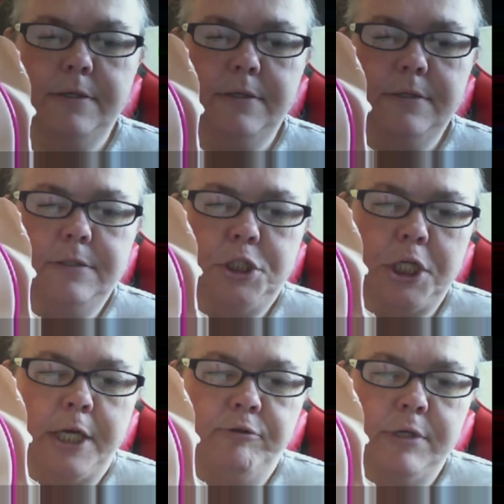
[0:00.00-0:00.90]

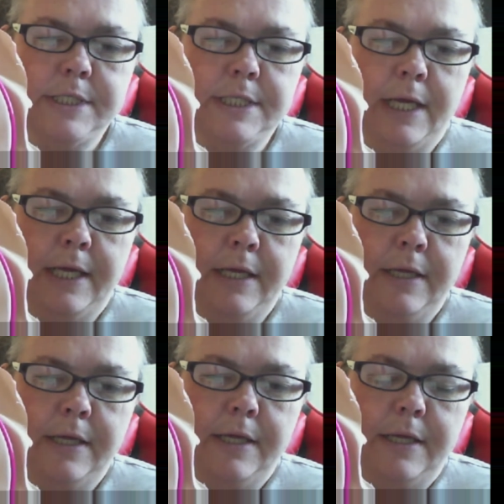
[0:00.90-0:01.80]
generously
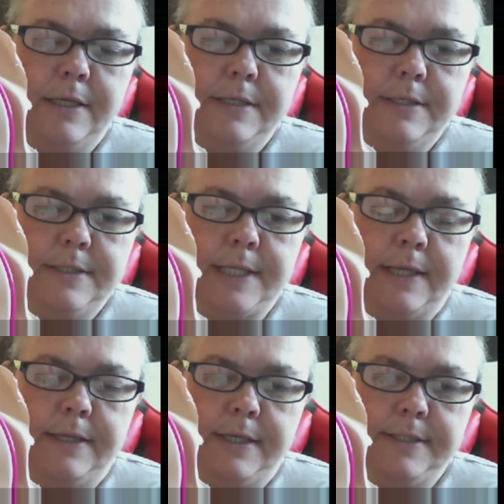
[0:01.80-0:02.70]
sent
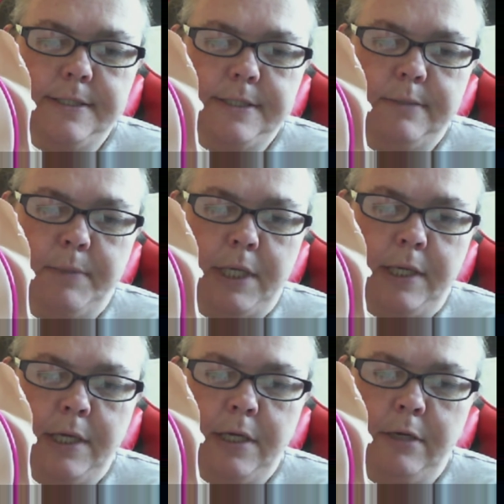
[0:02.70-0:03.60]
this to me,
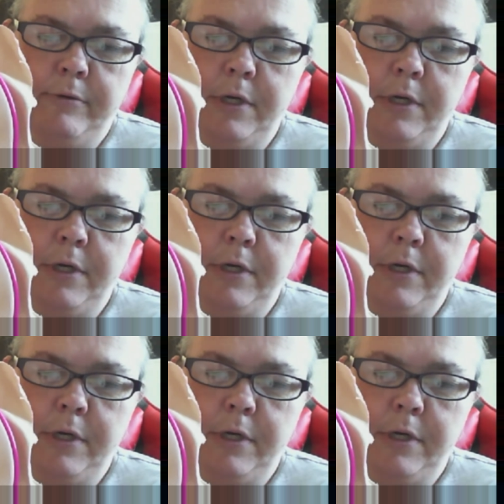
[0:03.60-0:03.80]
her and her